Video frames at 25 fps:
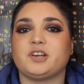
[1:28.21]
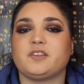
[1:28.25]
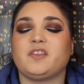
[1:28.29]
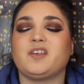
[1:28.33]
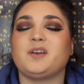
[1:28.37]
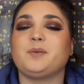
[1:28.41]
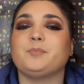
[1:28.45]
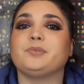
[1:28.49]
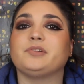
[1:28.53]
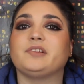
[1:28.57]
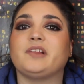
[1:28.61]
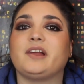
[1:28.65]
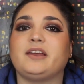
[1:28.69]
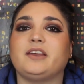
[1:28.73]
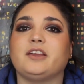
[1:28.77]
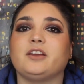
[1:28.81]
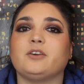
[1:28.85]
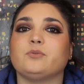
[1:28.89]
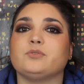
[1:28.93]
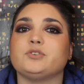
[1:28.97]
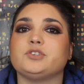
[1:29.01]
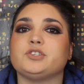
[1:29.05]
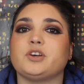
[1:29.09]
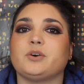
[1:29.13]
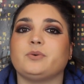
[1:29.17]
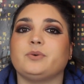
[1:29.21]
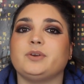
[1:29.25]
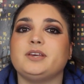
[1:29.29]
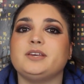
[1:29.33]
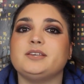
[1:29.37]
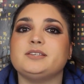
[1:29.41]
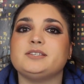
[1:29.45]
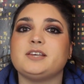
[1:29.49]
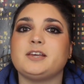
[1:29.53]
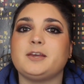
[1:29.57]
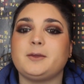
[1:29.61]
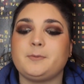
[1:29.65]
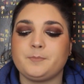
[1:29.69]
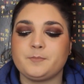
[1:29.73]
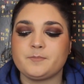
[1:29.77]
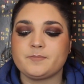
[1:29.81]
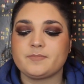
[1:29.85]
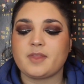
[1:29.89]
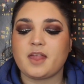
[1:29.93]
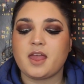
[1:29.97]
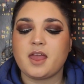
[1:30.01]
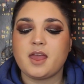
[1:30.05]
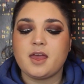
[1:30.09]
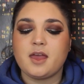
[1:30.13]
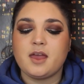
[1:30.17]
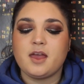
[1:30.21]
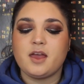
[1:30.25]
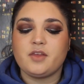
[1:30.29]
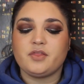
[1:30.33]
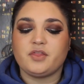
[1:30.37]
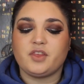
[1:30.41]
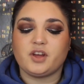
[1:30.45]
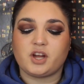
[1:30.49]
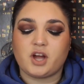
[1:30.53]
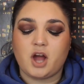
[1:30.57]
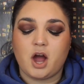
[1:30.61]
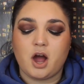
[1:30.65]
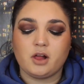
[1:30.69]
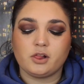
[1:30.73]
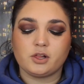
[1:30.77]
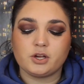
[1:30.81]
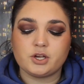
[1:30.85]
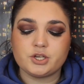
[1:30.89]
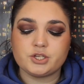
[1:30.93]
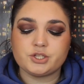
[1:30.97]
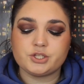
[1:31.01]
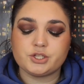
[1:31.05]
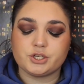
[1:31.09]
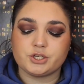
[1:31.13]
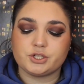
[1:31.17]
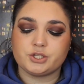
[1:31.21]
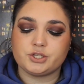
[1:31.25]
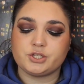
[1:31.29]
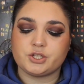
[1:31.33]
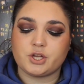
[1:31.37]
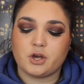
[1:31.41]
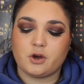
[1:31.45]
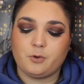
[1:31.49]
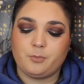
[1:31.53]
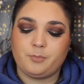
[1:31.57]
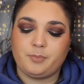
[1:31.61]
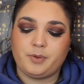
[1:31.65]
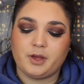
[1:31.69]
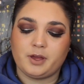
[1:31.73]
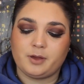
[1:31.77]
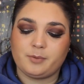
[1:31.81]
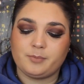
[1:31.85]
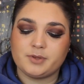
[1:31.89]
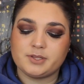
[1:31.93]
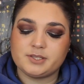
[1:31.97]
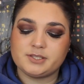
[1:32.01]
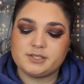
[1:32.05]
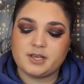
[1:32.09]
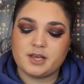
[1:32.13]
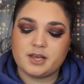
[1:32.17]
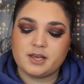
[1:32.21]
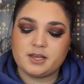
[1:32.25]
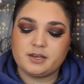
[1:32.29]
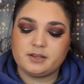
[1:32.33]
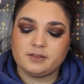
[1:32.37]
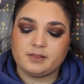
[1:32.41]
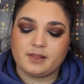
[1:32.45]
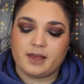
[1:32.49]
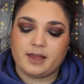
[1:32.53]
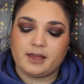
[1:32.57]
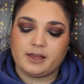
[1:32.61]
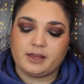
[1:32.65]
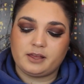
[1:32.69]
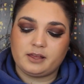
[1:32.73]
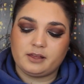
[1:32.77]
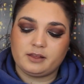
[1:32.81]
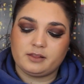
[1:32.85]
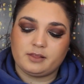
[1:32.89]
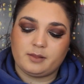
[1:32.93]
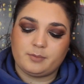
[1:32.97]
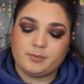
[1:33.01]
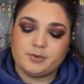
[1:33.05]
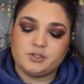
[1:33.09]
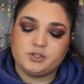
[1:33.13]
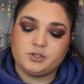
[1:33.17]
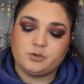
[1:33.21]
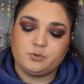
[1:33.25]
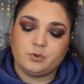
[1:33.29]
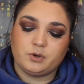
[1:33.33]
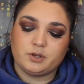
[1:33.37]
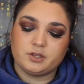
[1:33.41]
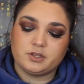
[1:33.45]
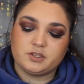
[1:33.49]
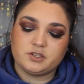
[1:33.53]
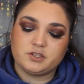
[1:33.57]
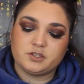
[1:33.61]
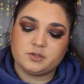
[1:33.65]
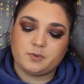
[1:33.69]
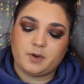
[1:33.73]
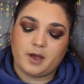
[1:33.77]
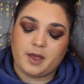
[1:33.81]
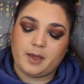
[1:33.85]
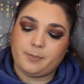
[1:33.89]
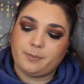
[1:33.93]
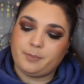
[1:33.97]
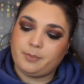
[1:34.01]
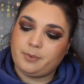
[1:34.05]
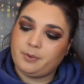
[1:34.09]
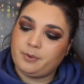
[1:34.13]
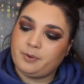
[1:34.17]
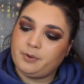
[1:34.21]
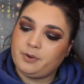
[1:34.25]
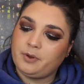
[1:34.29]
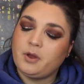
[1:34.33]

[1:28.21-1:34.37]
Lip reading: I think blending was so easy. The colors are so pigmented. Like, let me do one swipe.